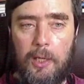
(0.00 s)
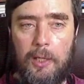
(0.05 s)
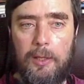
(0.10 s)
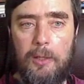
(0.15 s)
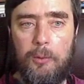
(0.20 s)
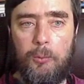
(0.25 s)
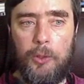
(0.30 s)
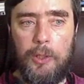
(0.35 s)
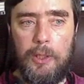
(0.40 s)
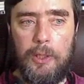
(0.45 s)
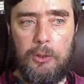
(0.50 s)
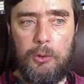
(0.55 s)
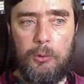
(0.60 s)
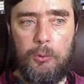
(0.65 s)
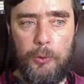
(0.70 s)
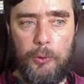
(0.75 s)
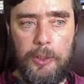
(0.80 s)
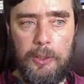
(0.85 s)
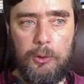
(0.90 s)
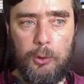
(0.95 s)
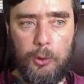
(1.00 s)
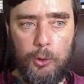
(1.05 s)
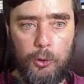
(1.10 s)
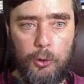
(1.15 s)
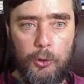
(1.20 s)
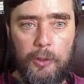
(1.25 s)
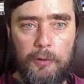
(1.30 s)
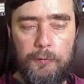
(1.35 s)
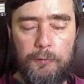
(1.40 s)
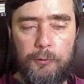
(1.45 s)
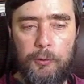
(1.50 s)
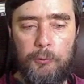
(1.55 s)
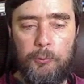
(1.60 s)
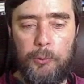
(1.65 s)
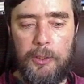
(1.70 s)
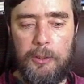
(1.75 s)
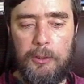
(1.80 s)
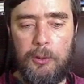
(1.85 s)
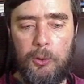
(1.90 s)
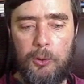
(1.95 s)
think we need to, we need to learn it, for, we
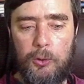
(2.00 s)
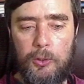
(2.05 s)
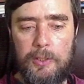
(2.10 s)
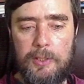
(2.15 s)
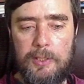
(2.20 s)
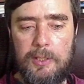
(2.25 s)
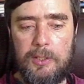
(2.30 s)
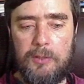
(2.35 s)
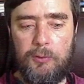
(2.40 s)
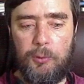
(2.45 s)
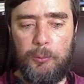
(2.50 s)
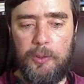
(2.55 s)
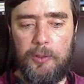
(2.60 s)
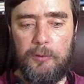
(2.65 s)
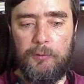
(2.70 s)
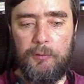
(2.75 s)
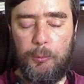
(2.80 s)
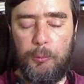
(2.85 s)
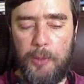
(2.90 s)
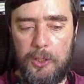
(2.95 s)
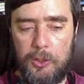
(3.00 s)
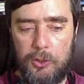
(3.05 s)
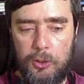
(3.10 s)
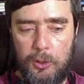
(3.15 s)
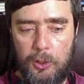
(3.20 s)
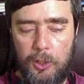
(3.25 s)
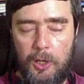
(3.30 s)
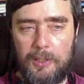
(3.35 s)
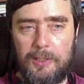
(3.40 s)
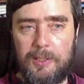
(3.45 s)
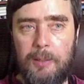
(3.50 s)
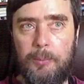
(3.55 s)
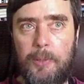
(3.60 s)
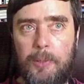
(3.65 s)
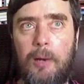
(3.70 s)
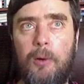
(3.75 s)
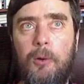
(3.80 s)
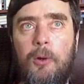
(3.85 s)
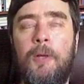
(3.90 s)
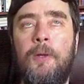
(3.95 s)
need to learn these things from the informational concept.
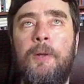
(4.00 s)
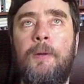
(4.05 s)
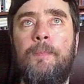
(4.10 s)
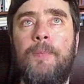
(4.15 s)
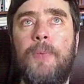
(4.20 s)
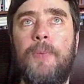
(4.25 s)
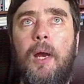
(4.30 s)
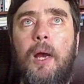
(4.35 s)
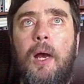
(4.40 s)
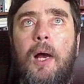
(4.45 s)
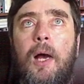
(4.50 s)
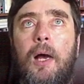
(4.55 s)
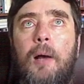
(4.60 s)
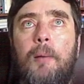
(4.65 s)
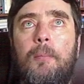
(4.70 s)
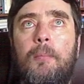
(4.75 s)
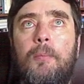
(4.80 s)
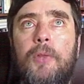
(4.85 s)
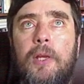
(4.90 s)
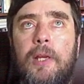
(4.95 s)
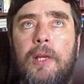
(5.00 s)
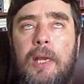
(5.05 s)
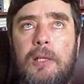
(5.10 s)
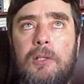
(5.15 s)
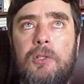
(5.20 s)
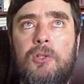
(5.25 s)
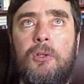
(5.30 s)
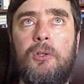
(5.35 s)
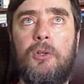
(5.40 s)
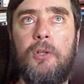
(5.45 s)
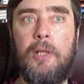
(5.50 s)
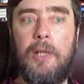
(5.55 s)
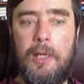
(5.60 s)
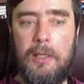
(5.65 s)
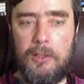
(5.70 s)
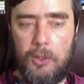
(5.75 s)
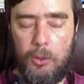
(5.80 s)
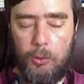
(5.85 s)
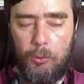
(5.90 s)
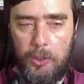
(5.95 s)
Now, Um, the cancer, the
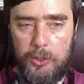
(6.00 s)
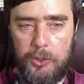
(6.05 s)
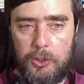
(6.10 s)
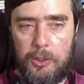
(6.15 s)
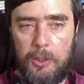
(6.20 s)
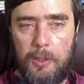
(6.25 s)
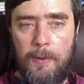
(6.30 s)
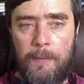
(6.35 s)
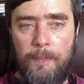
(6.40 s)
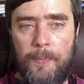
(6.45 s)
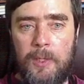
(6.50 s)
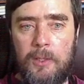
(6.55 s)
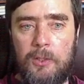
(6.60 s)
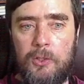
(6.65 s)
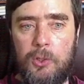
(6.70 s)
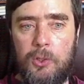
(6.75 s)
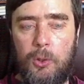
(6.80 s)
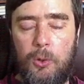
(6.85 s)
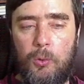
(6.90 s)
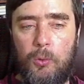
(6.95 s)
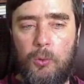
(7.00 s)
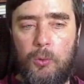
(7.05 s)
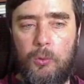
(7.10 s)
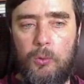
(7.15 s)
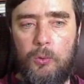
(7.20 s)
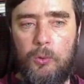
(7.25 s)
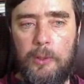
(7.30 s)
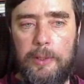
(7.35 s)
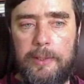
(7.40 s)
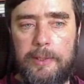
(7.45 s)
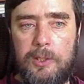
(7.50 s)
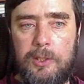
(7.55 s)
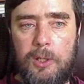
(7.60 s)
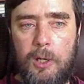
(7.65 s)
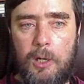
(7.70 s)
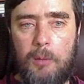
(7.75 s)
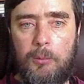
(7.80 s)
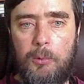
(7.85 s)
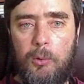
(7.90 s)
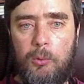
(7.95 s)
cancer question. So let's talk
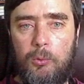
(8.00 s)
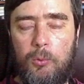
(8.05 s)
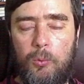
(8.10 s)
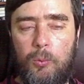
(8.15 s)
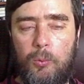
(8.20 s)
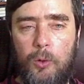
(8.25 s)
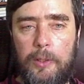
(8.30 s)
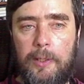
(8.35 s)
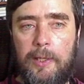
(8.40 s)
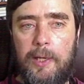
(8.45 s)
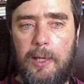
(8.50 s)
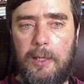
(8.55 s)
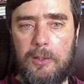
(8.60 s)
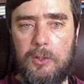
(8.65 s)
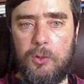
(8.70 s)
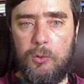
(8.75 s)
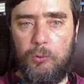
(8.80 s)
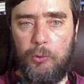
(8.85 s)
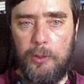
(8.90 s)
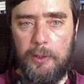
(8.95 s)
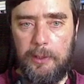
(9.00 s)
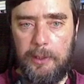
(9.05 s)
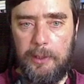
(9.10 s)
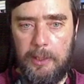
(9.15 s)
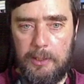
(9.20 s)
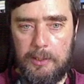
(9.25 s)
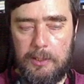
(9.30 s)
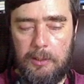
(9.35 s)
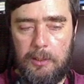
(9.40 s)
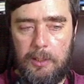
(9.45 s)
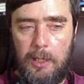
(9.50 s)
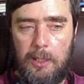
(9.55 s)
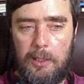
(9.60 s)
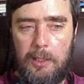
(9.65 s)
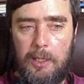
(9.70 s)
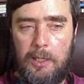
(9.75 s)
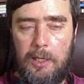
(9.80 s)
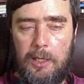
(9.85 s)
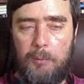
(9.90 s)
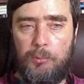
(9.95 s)
about what cancer really is. And, and,
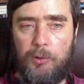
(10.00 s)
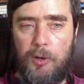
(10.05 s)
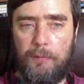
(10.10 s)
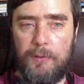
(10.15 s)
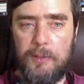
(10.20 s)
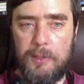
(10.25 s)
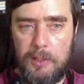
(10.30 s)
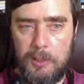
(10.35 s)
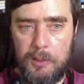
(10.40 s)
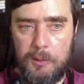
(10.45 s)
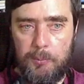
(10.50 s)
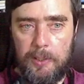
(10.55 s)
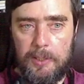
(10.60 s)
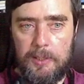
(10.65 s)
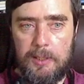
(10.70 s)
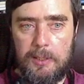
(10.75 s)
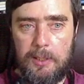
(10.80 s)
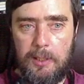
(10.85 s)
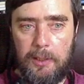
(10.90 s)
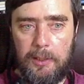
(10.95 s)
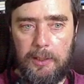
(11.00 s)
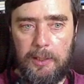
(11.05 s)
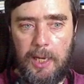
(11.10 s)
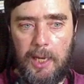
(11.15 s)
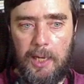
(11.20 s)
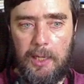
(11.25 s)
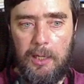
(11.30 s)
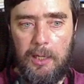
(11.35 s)
and I preface this by saying that